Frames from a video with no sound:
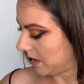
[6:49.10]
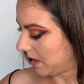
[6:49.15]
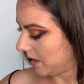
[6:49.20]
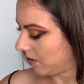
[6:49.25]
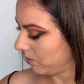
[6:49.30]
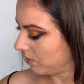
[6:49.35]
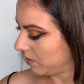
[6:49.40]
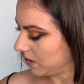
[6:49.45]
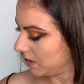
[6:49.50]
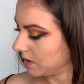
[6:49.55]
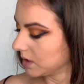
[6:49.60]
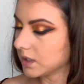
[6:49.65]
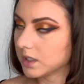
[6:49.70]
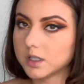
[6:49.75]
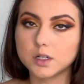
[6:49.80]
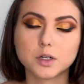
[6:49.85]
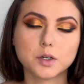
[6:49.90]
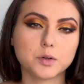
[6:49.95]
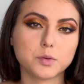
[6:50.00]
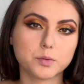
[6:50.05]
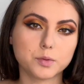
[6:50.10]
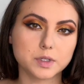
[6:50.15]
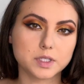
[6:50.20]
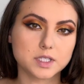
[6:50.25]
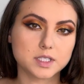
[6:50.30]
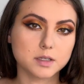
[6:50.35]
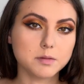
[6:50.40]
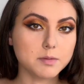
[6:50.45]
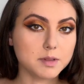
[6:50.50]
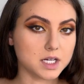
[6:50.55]
I will go with
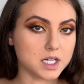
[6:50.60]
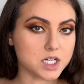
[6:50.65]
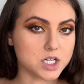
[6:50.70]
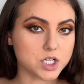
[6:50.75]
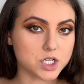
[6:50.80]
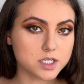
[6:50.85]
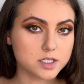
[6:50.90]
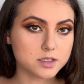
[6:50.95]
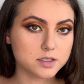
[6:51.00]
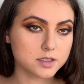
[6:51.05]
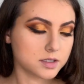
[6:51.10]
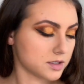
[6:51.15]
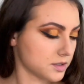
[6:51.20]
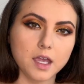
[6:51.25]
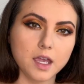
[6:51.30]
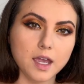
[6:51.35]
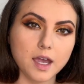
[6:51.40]
some lashes